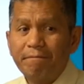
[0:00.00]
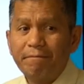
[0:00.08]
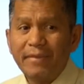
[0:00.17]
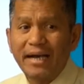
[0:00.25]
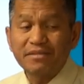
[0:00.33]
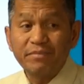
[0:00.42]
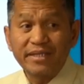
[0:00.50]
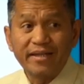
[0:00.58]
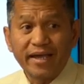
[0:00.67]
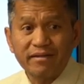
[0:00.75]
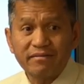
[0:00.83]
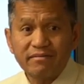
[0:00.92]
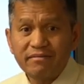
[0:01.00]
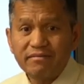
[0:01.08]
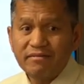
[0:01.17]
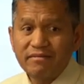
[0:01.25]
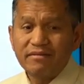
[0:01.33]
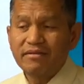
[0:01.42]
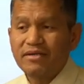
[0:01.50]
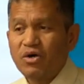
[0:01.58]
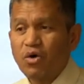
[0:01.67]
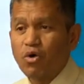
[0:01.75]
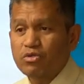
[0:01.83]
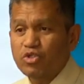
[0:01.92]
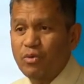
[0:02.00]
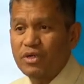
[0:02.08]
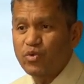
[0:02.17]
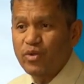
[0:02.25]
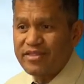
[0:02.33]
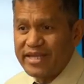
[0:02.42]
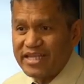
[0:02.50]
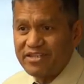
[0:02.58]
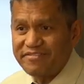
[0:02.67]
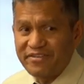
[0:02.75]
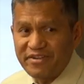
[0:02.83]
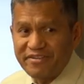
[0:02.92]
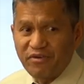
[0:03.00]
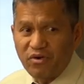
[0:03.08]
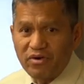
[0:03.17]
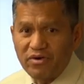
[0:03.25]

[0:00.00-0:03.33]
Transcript: At midnight. October 23, 1844.